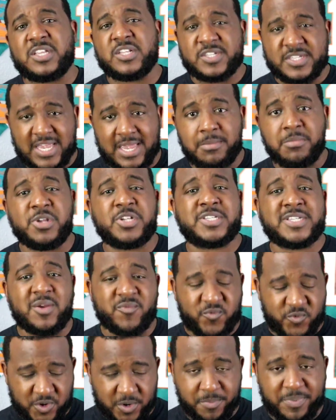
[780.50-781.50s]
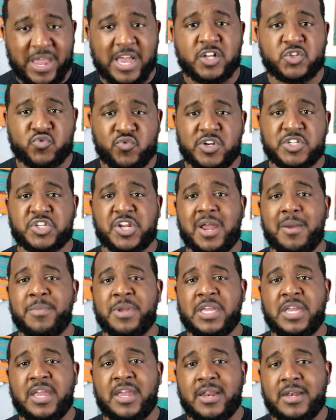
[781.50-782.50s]
the same except for the pass rush
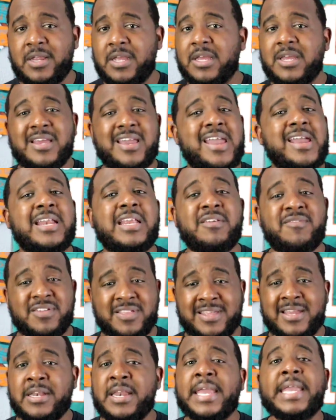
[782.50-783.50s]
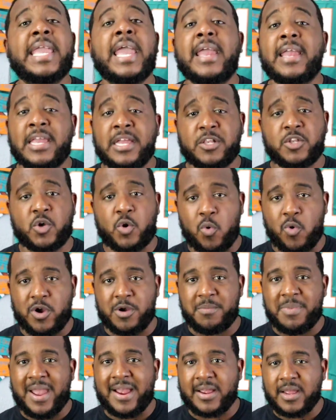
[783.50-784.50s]
coming in. And even then, they can't hit the
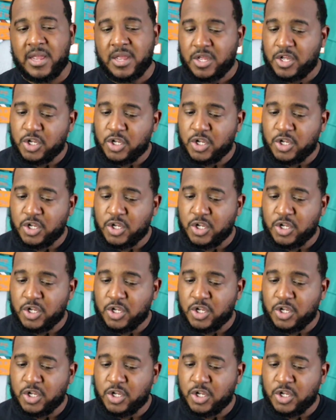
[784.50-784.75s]
quarterback.